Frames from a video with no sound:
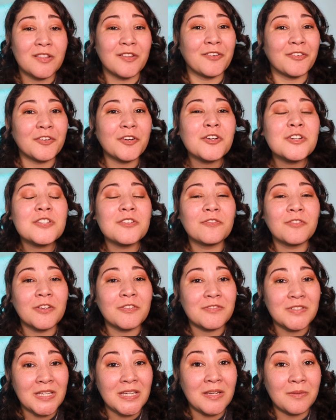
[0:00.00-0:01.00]
the first
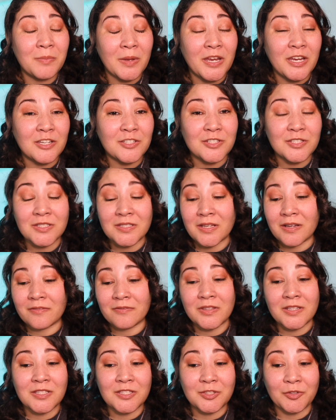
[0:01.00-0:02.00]
15 pages of
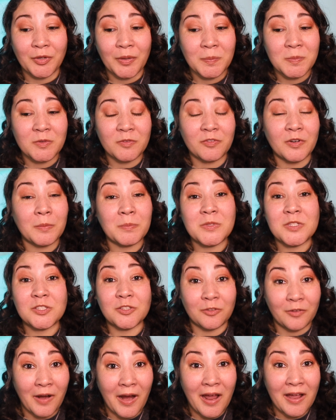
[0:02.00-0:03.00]
this script from
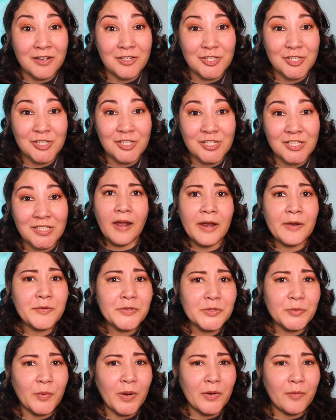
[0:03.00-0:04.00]
scratch, I
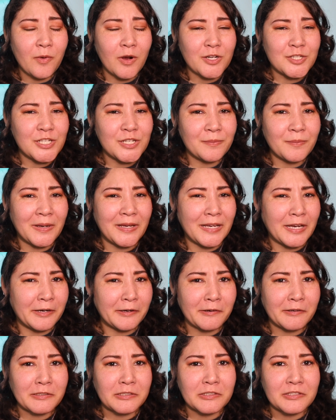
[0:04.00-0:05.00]
was whitewashing my
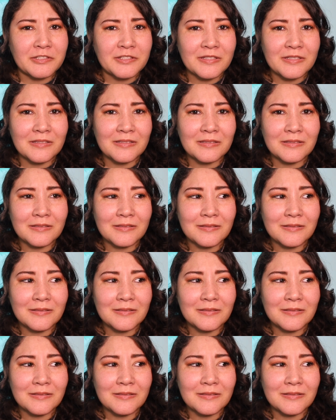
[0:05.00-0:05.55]
characters.